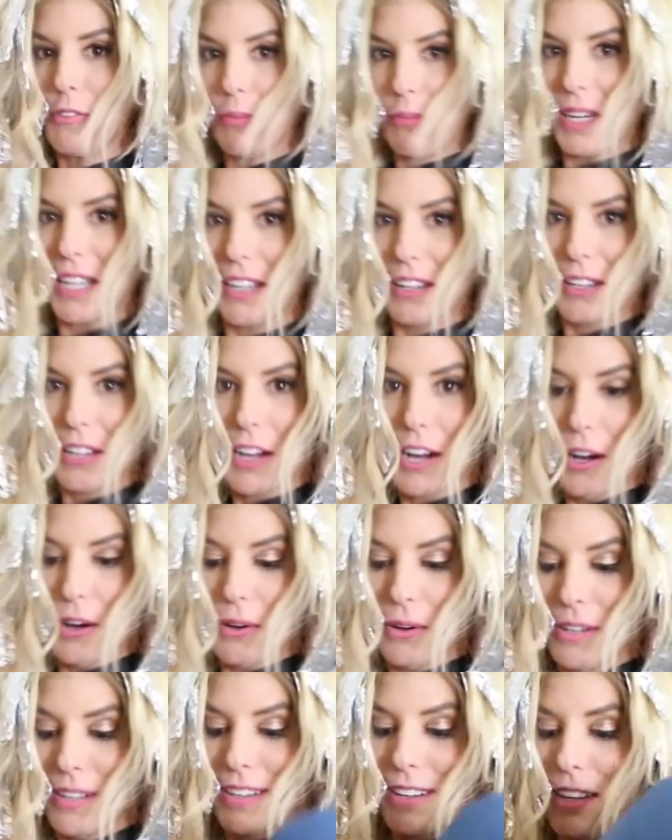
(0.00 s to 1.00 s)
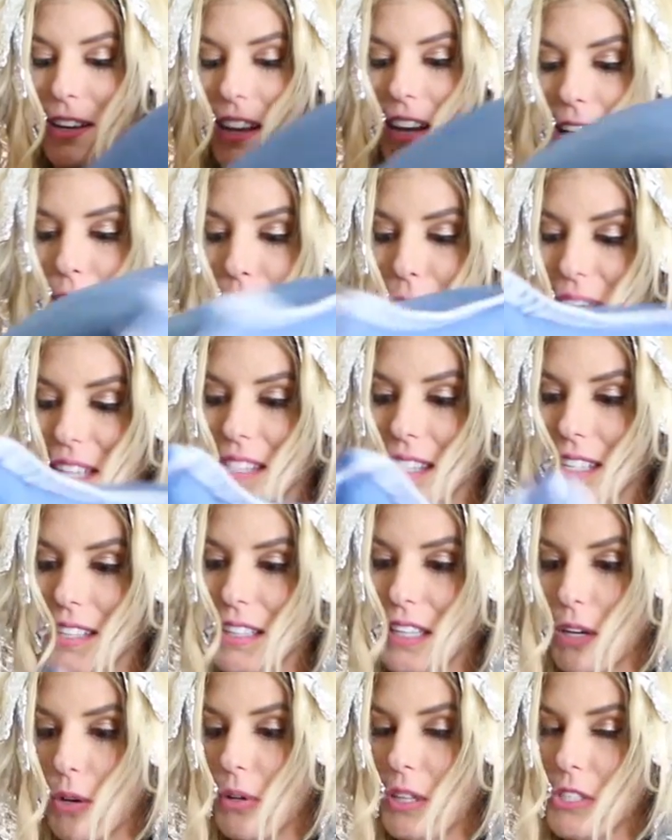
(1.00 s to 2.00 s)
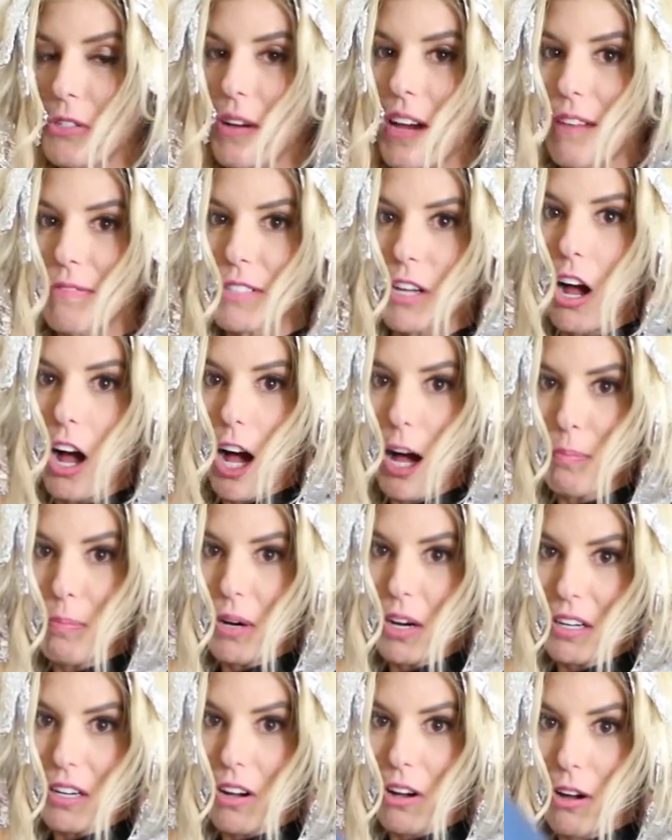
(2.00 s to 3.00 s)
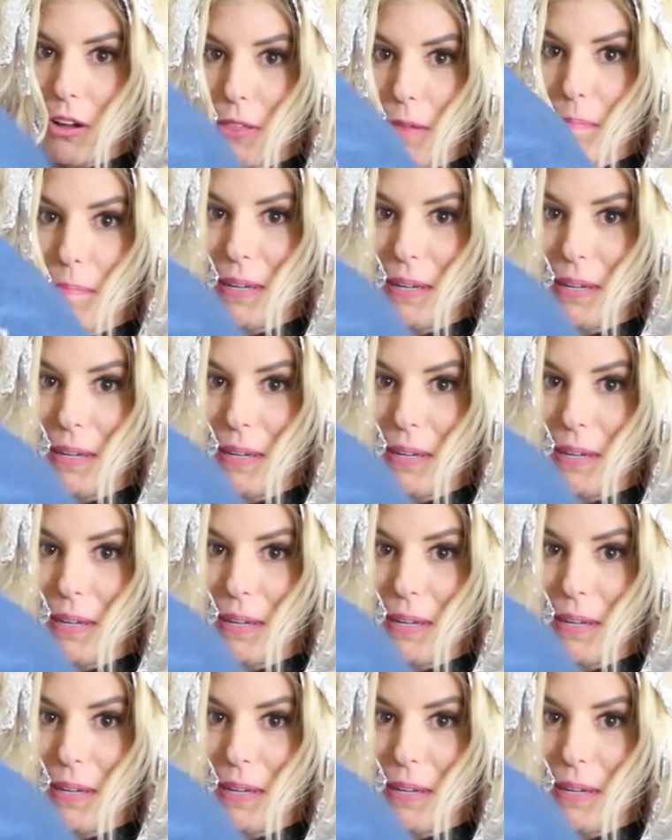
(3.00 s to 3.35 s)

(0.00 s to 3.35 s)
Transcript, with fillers: for me to go, I'm basically going to have to hop on all the